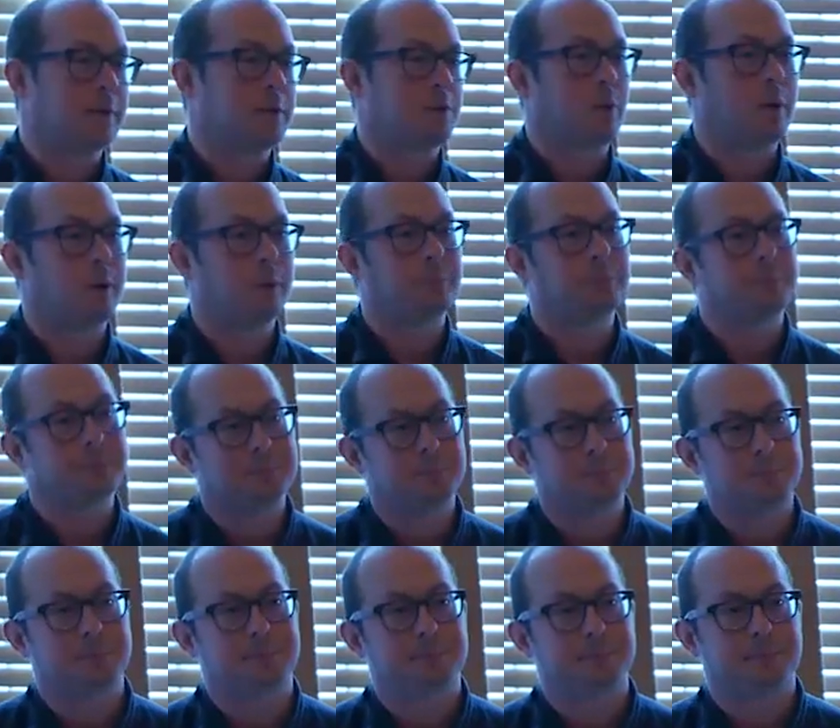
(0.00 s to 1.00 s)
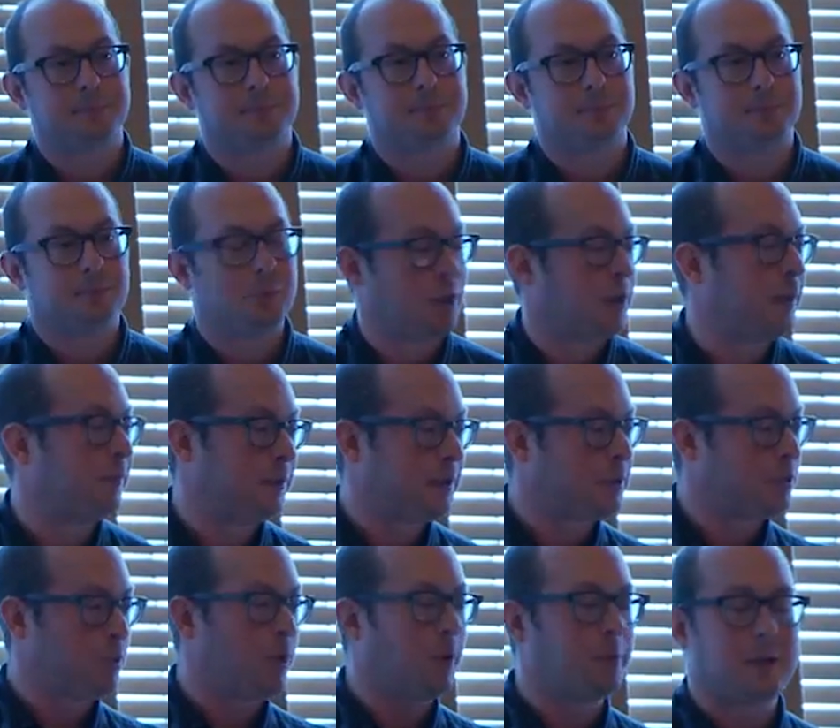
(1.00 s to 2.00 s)
this quote. If
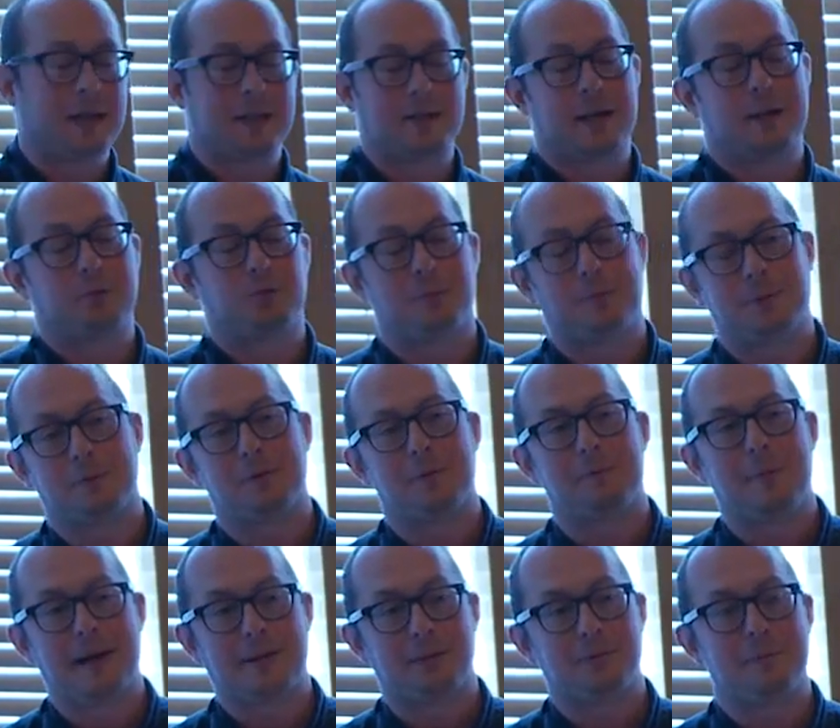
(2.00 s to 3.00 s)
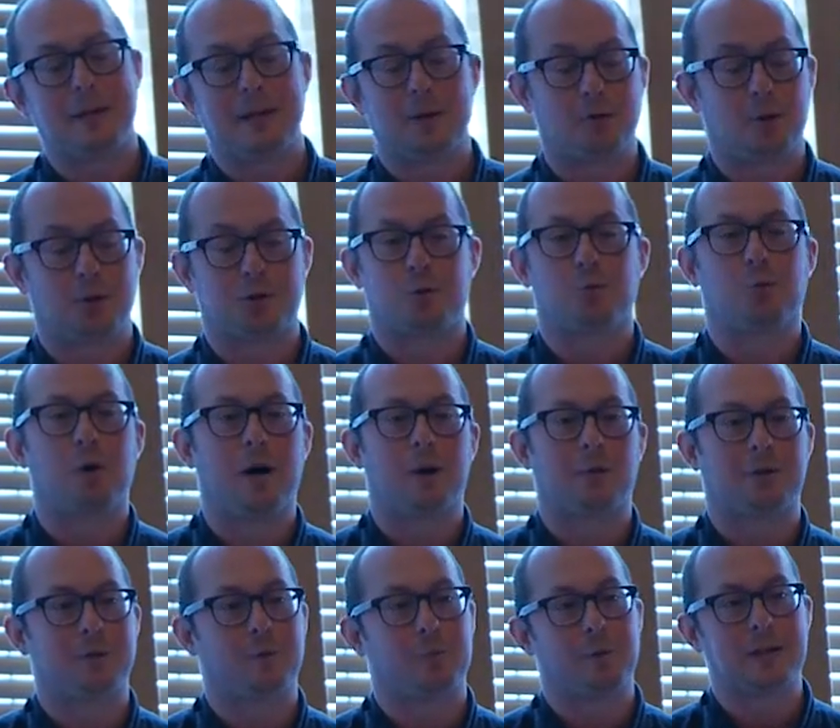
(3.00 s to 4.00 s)
this quote gets attributed back to me or Oscar
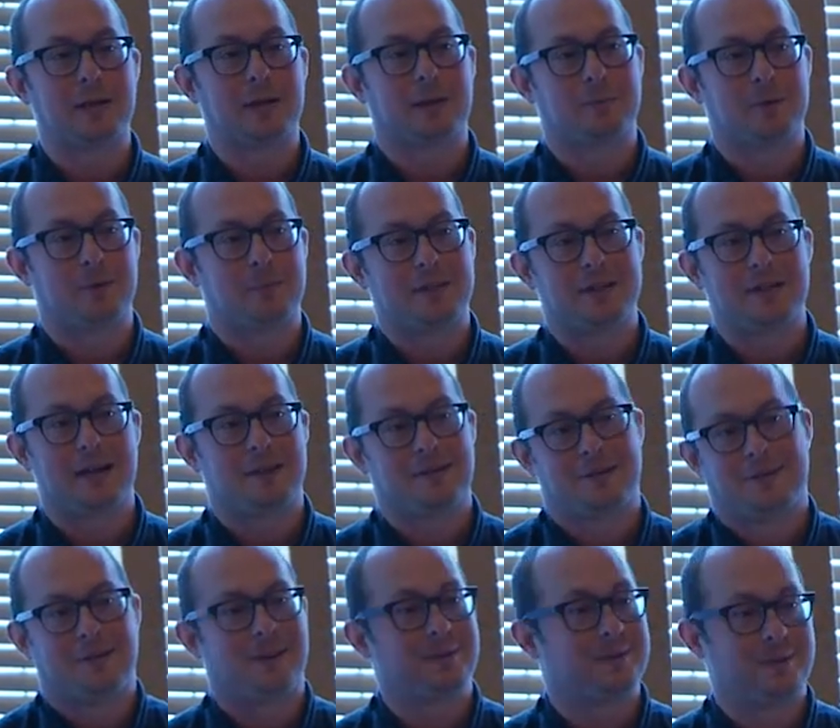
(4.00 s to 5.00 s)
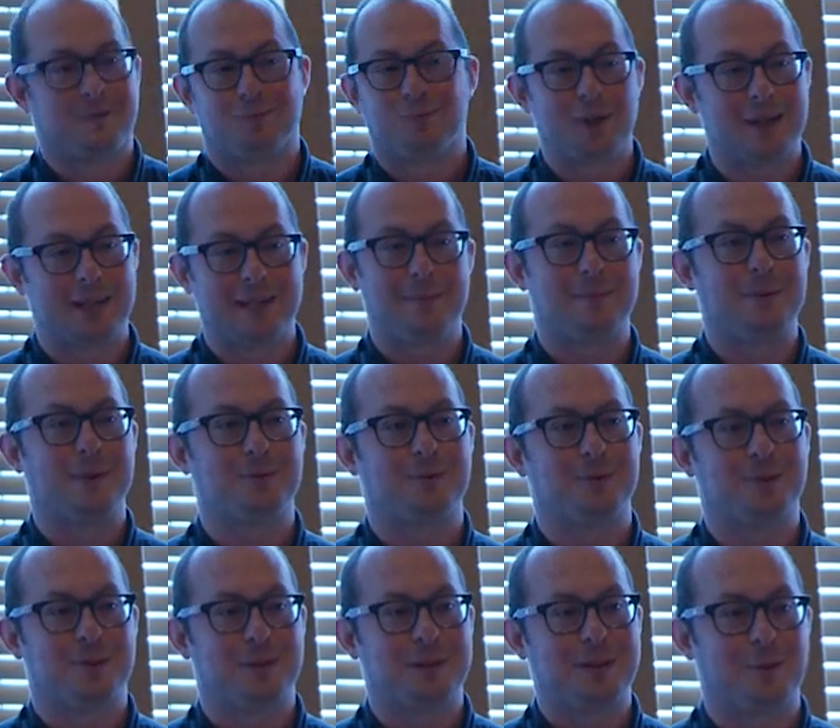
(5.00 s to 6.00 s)
Wilde in a week, I'm going to be really
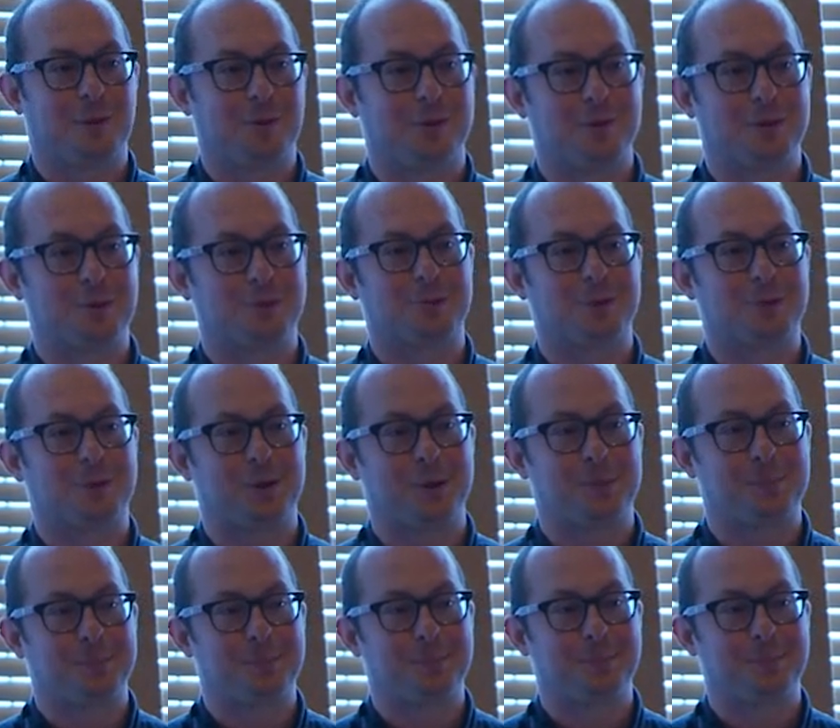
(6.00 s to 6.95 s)
amused to see what the results are.